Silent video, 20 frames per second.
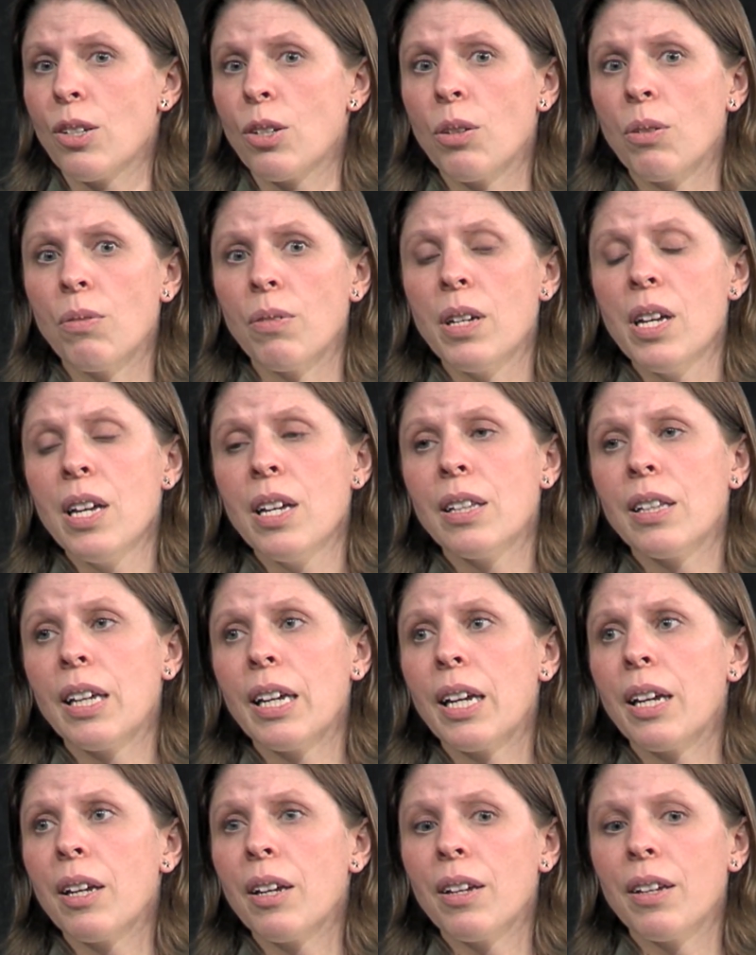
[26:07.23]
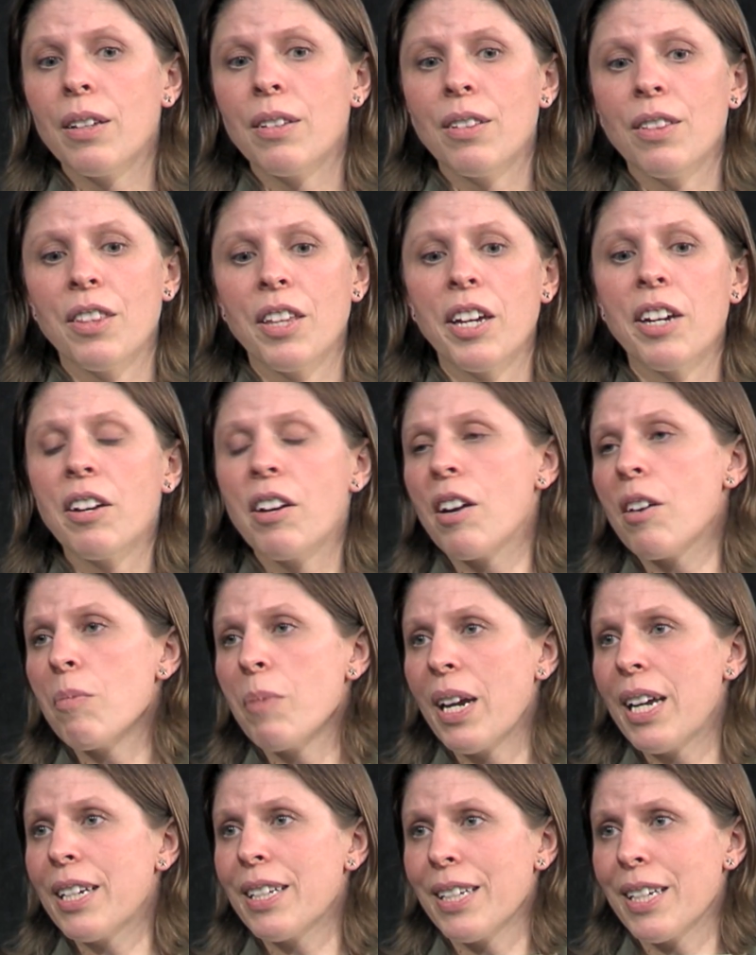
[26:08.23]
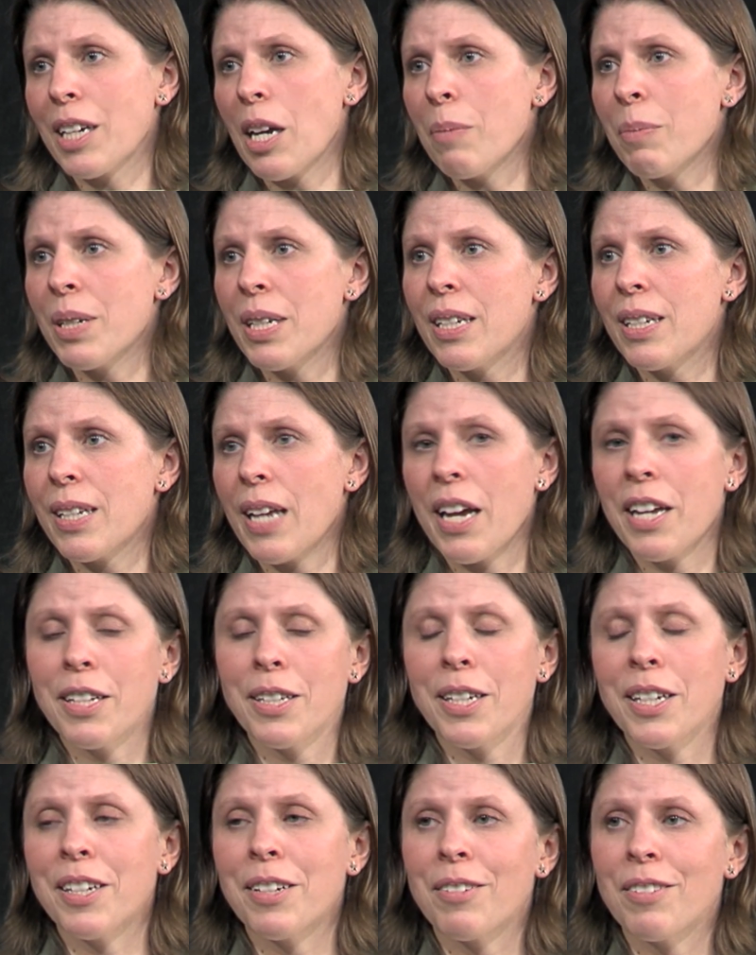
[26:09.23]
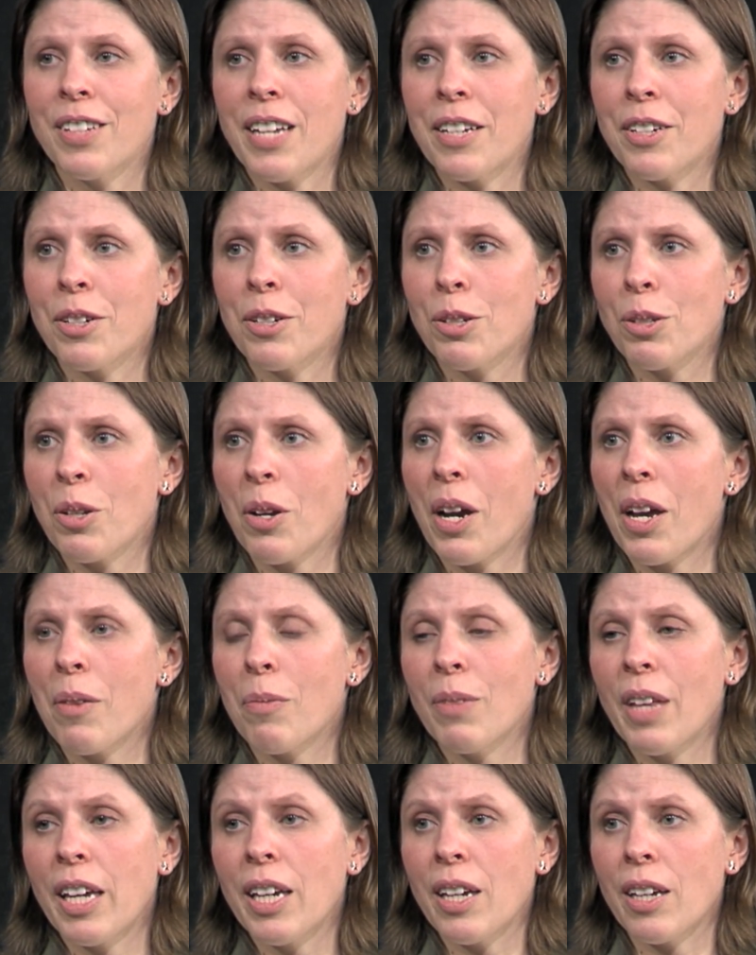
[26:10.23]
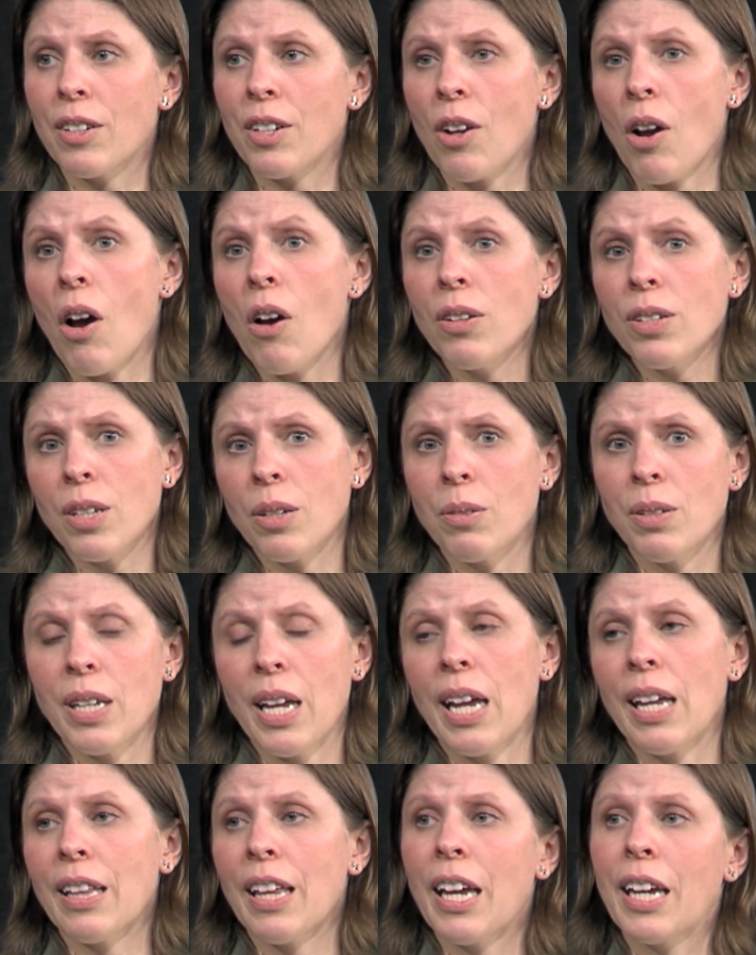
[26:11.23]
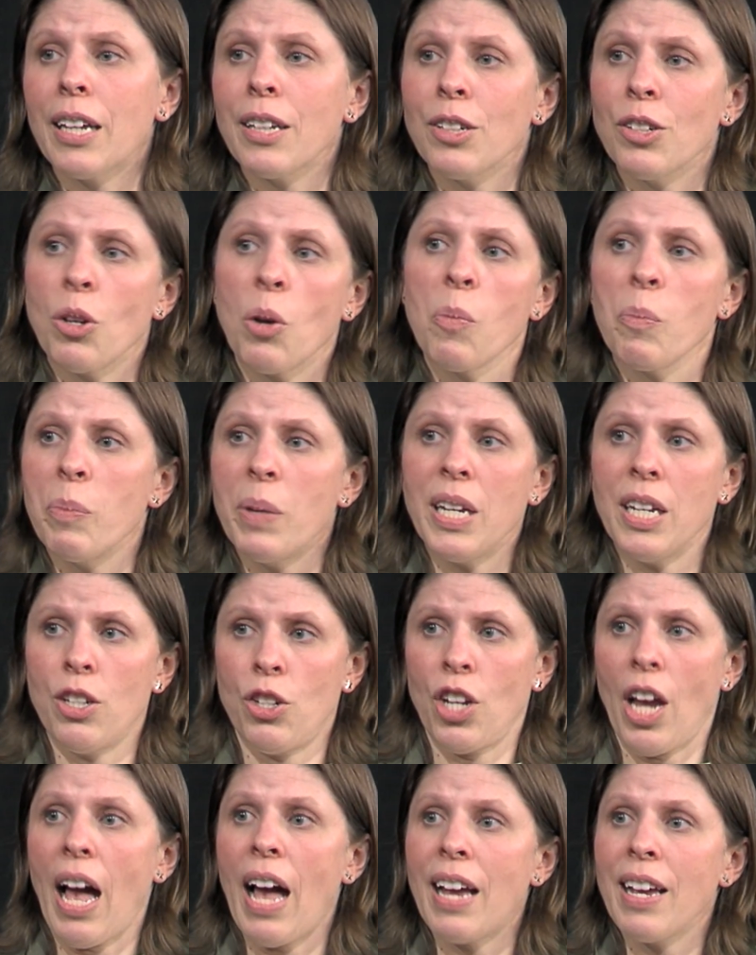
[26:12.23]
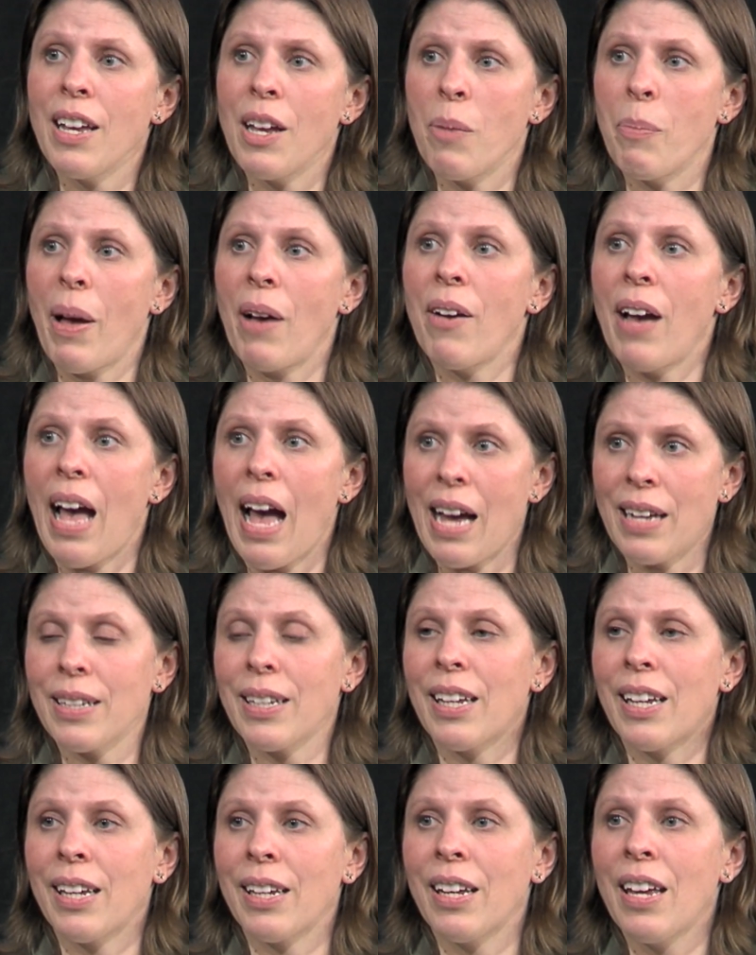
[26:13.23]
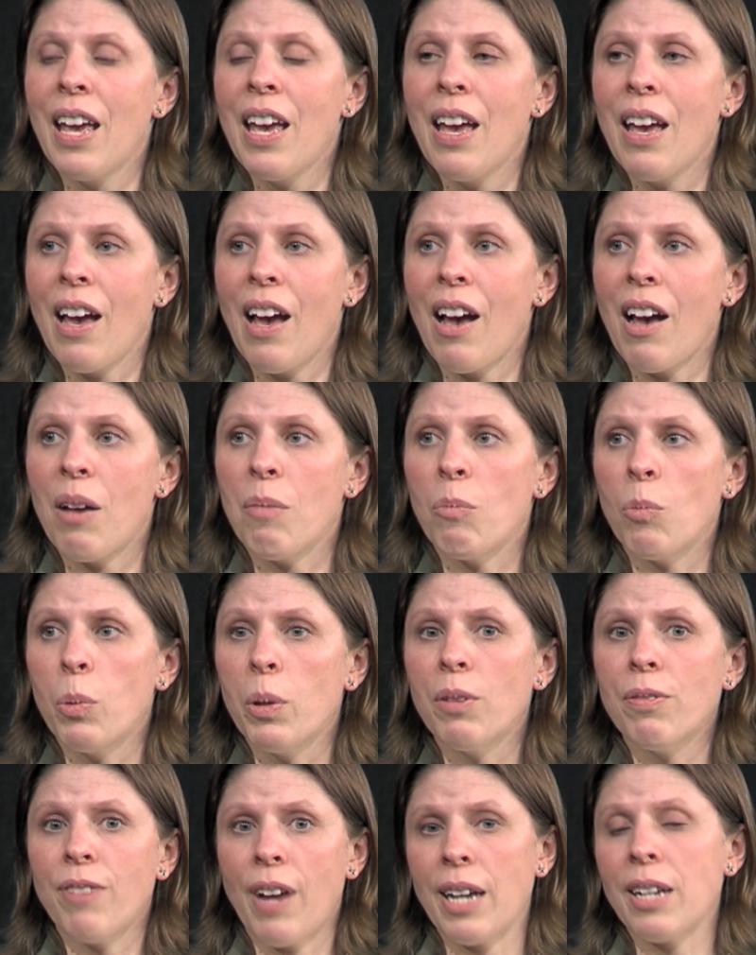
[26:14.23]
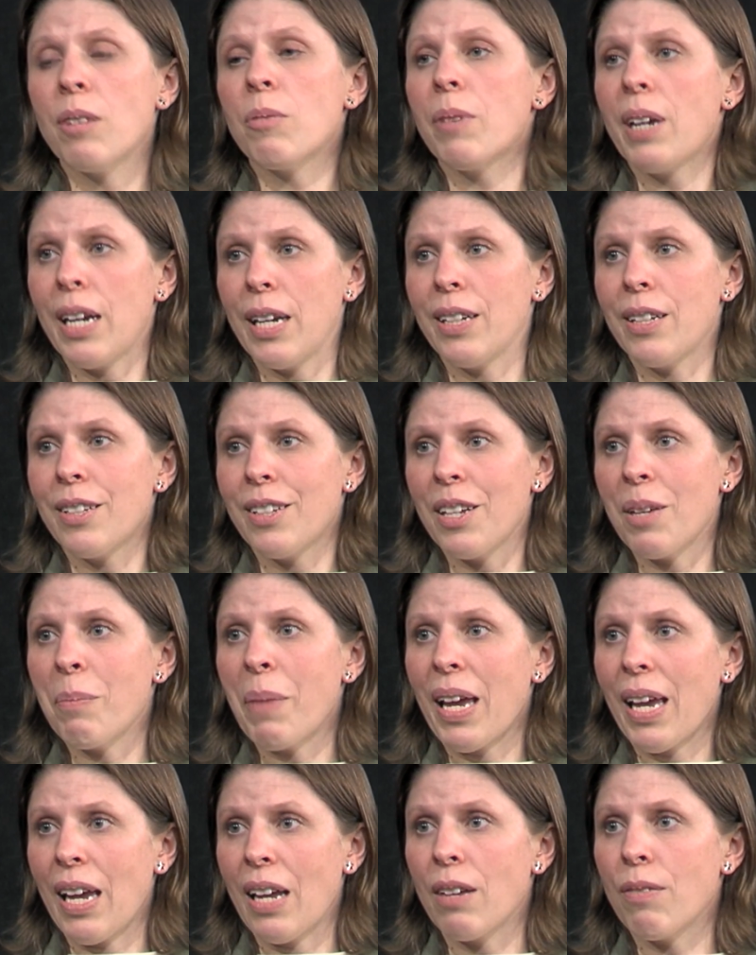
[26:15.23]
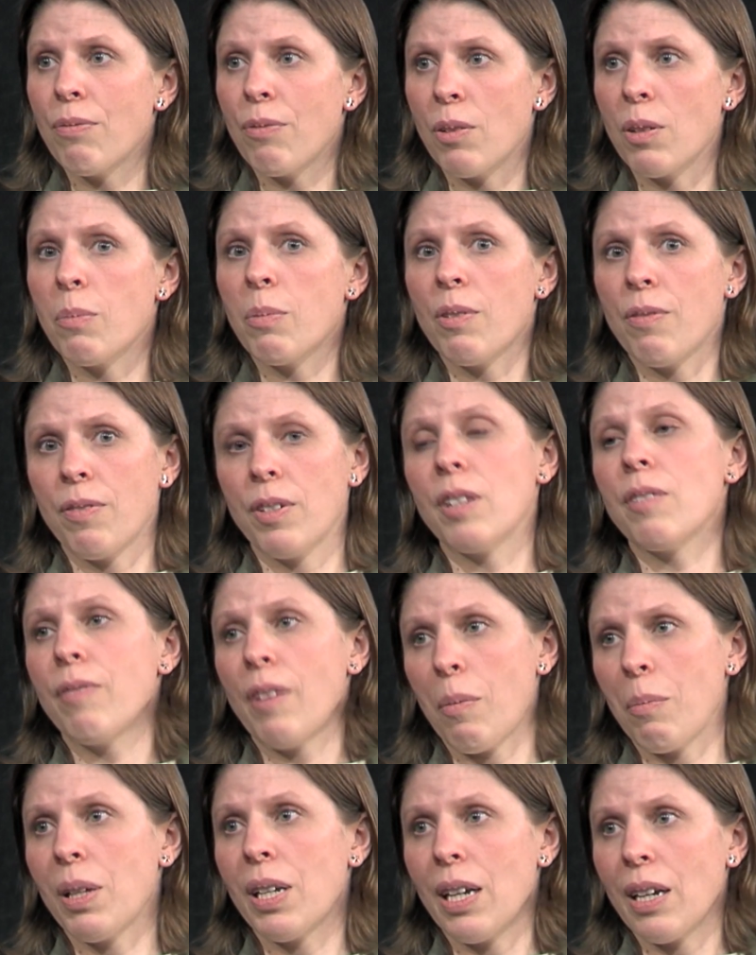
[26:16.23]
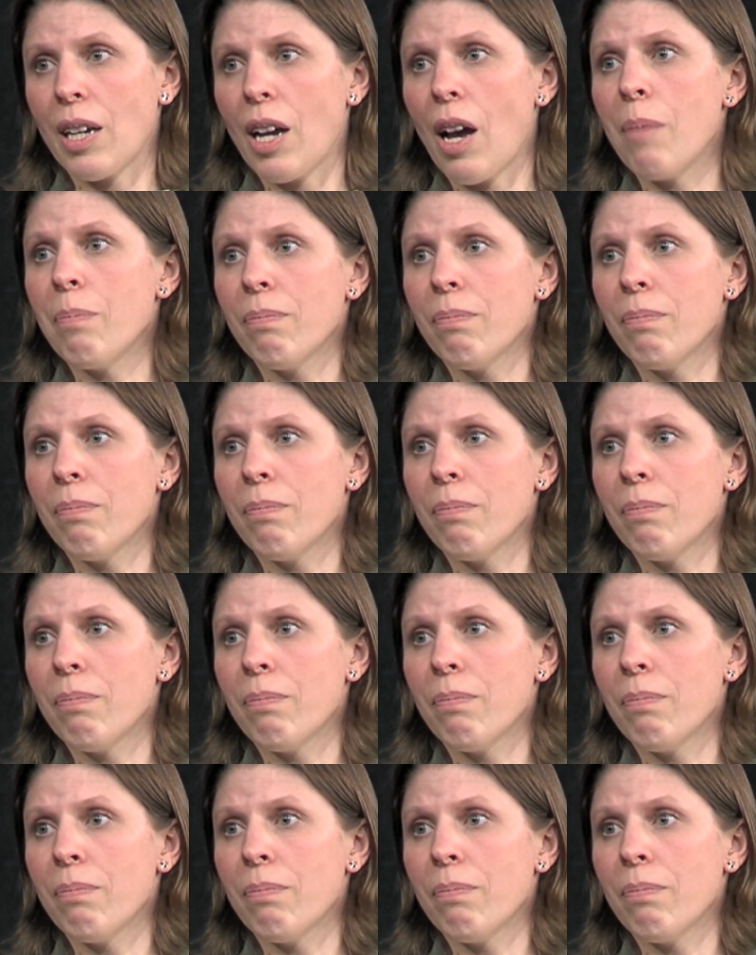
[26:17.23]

So like there are ways to come to the Science Center. So I'd like to also say, like, don't be shy about asking. We'll find a way to make it affordable for your family to come.